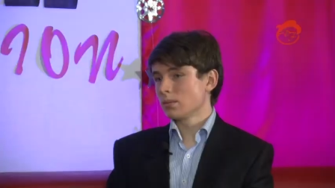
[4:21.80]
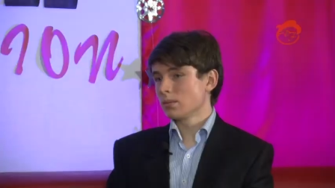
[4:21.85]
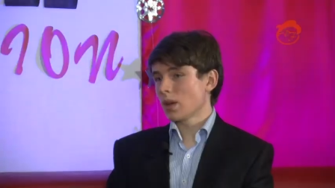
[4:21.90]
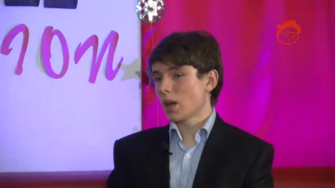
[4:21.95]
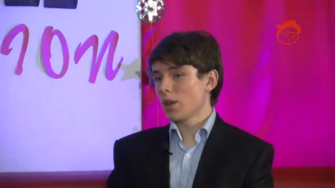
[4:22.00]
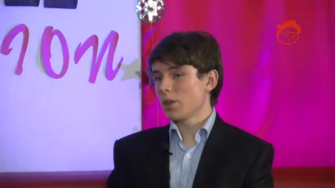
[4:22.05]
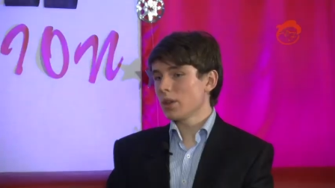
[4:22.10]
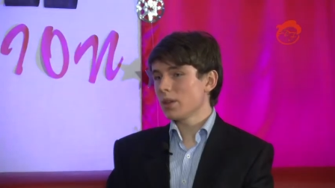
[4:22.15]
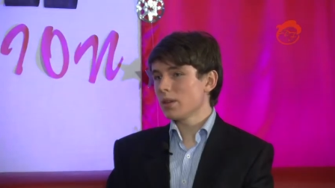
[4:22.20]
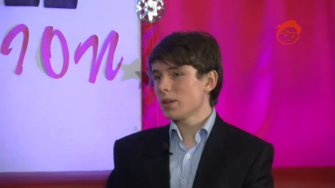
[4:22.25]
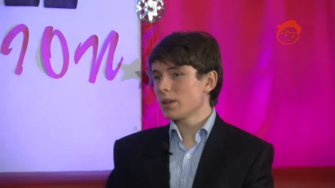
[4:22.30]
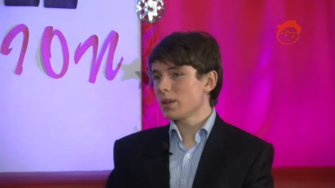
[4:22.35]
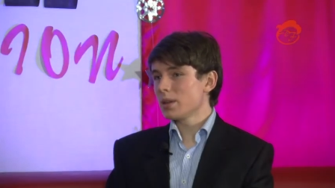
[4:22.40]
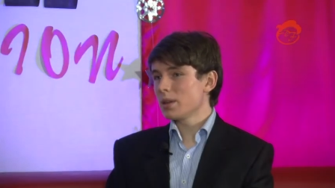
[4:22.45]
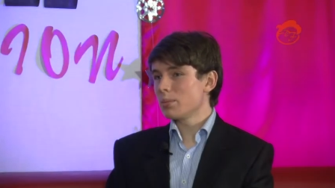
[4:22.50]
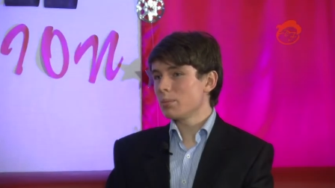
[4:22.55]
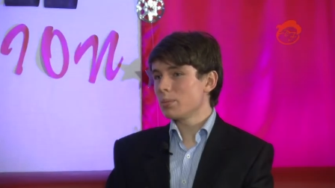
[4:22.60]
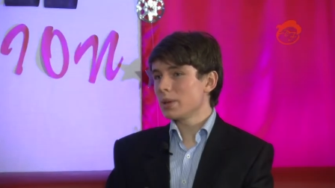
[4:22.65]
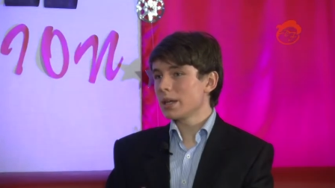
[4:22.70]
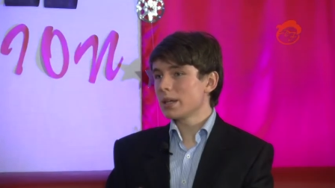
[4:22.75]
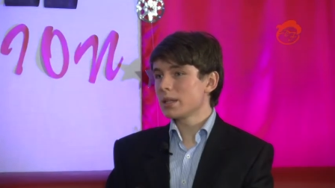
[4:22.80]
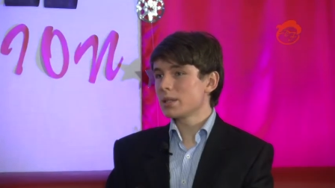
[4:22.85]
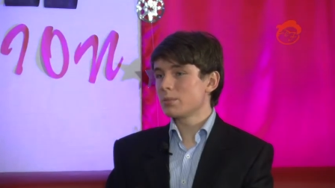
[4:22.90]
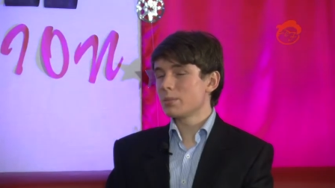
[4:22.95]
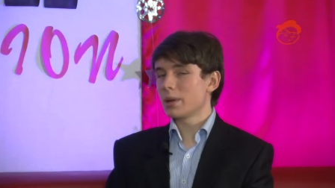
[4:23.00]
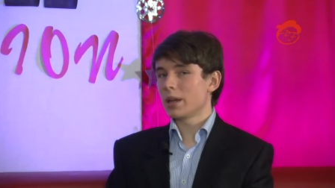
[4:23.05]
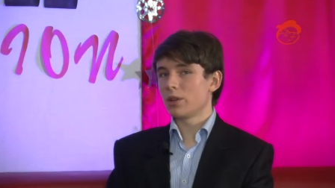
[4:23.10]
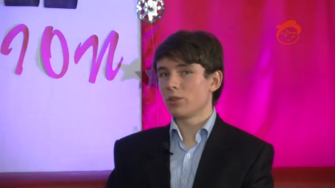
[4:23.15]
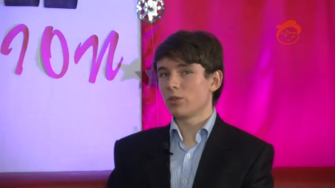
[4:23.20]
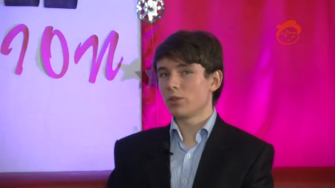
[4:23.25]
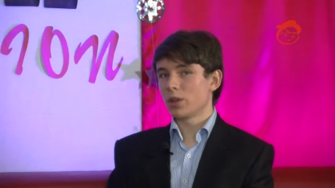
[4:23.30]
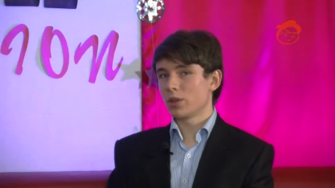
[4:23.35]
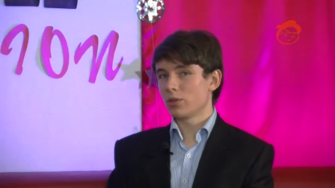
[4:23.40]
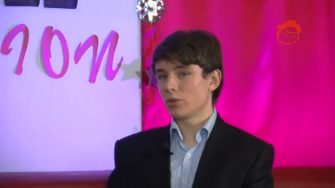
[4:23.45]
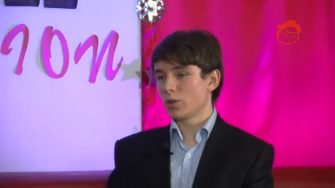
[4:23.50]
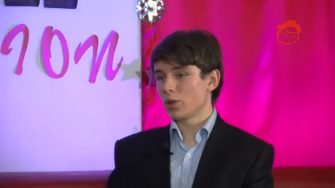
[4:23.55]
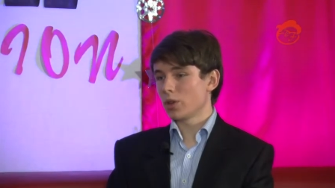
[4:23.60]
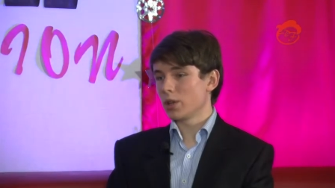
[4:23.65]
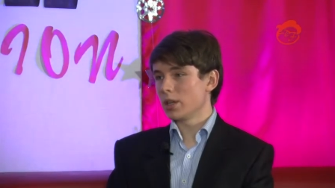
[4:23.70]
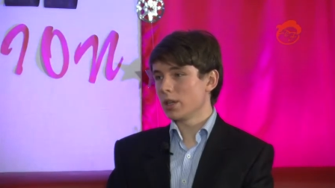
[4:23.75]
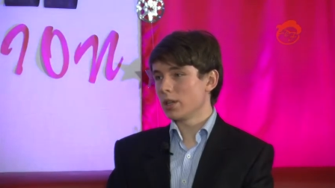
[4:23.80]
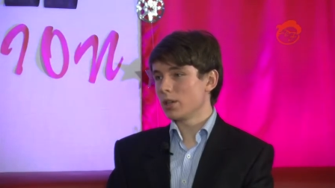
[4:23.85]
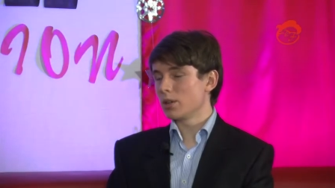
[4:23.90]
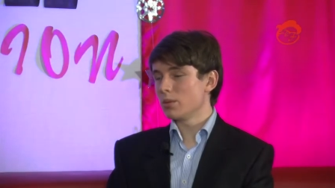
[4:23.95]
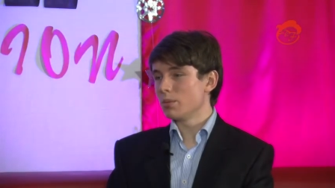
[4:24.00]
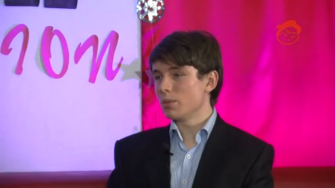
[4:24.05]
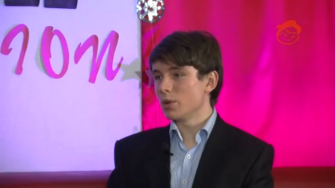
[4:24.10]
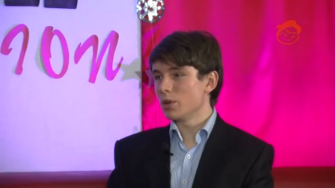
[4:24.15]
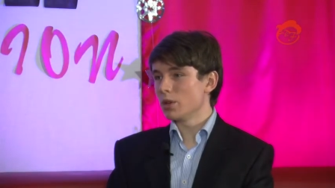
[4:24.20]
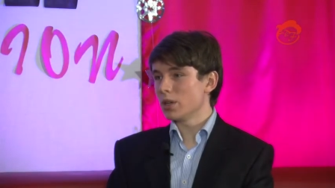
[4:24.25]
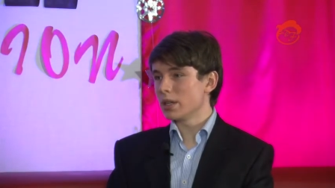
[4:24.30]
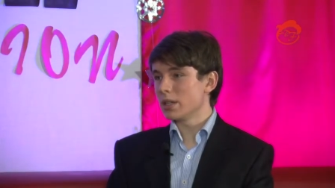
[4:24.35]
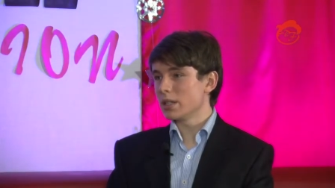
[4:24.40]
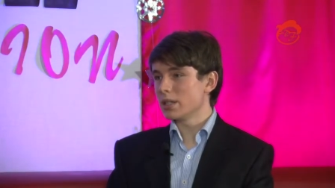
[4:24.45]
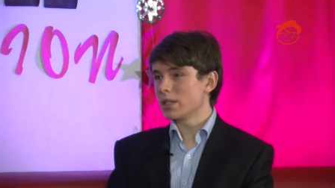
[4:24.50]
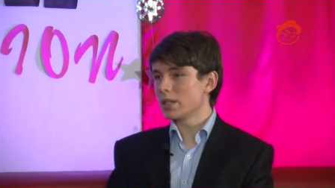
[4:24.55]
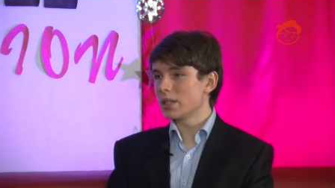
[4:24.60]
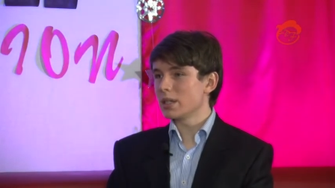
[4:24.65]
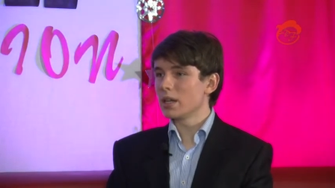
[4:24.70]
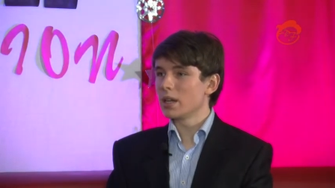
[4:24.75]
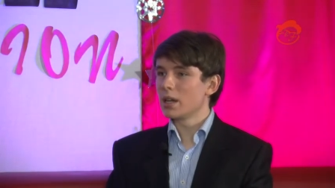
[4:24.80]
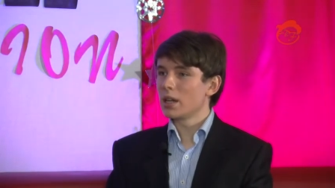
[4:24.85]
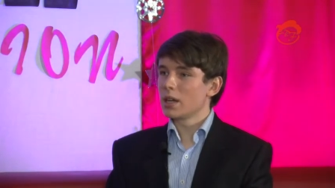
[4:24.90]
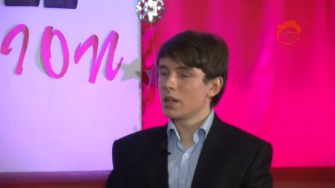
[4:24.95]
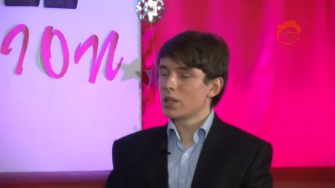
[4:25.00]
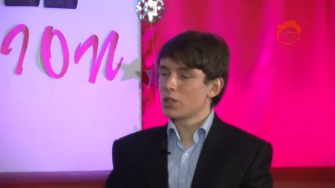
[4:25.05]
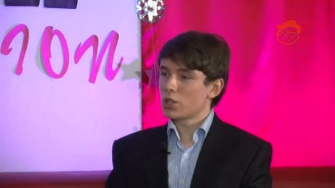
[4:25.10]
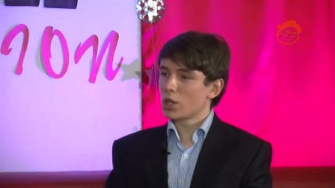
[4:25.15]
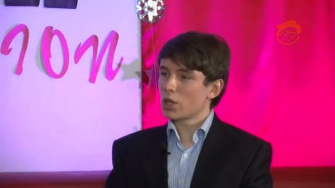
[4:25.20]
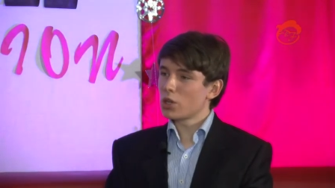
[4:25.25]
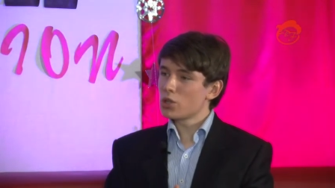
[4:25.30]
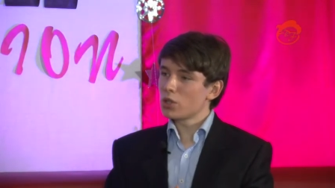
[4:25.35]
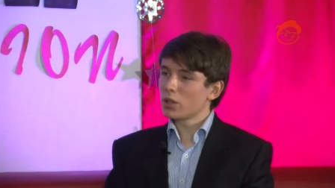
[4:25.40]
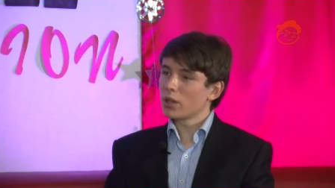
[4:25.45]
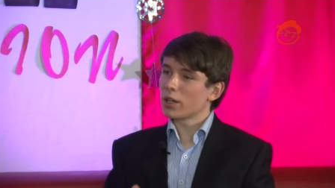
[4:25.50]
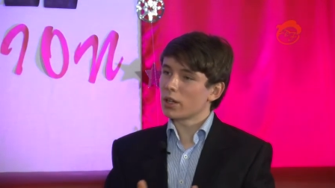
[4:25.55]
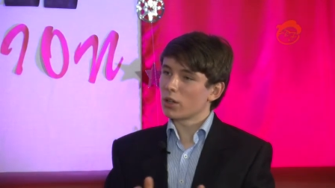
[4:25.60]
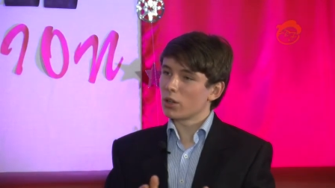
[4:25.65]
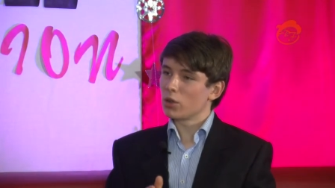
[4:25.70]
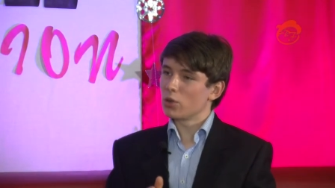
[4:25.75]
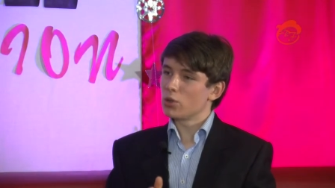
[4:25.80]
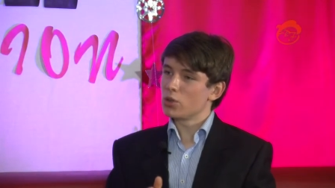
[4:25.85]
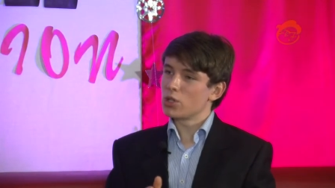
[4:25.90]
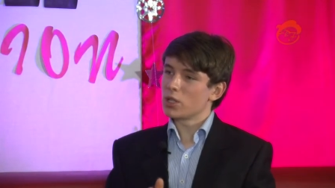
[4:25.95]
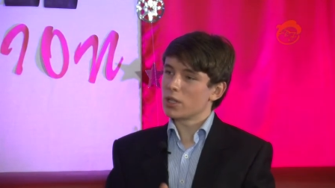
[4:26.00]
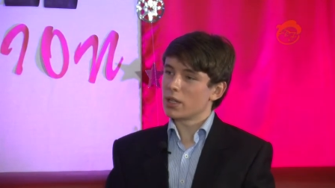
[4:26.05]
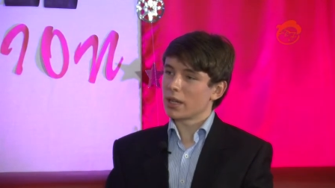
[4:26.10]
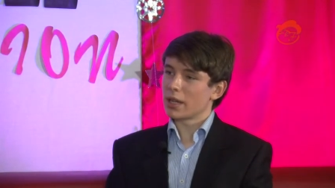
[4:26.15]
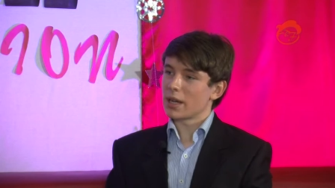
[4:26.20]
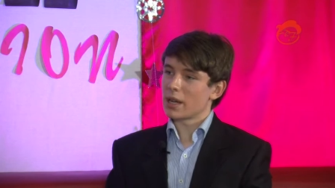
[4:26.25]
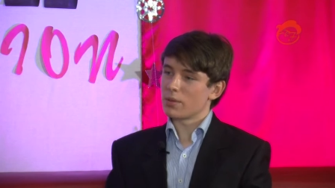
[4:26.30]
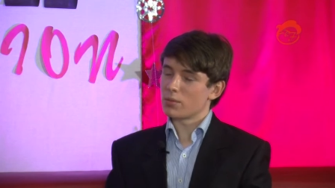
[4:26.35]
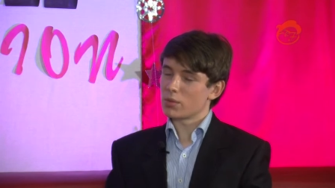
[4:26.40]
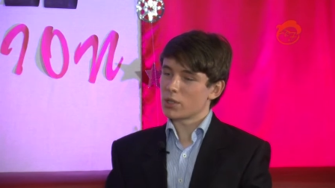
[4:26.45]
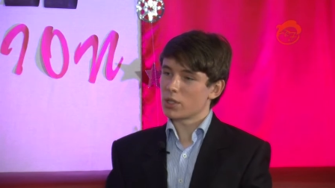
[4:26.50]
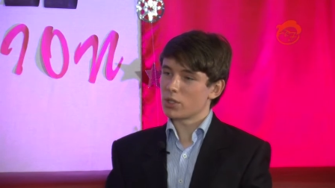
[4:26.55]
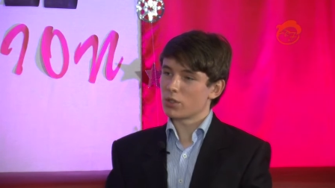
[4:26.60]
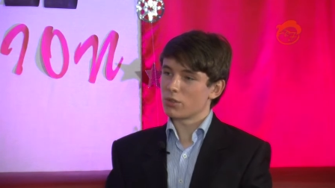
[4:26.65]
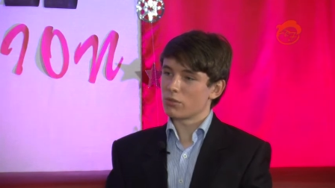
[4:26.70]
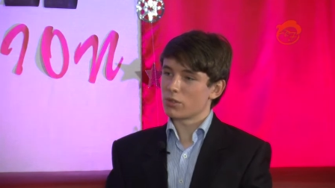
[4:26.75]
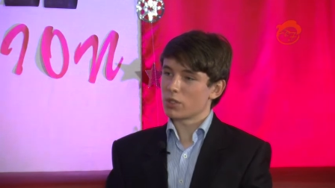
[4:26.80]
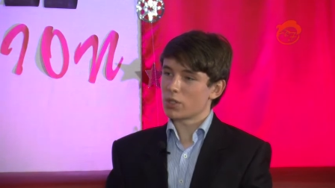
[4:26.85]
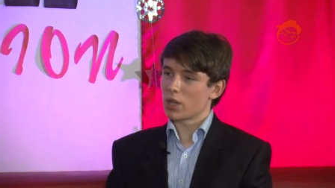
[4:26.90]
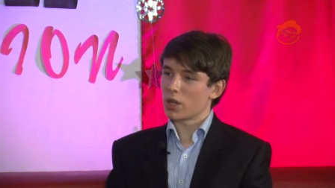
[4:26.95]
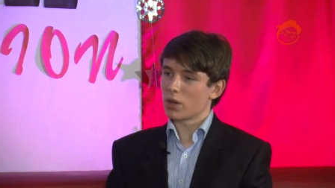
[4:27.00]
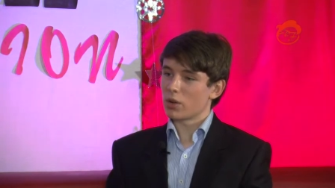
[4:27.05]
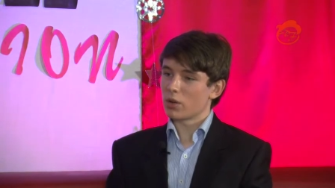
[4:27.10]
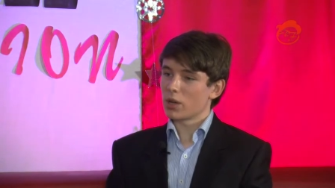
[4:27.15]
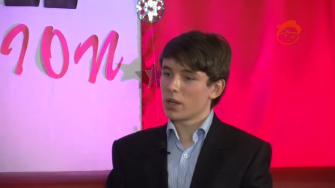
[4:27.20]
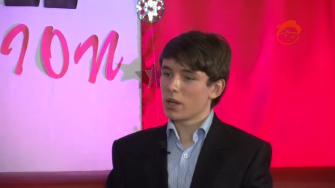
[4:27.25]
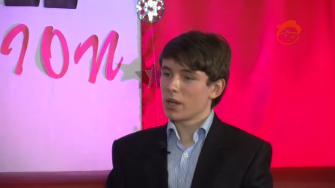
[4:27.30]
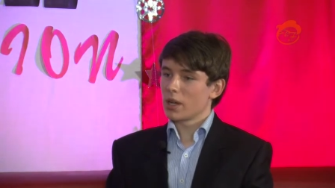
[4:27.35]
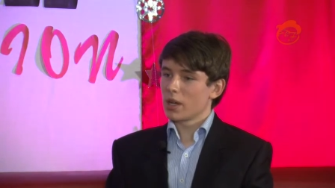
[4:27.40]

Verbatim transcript: I think the biggest benefit for the community is the social inclusion that comes as a result.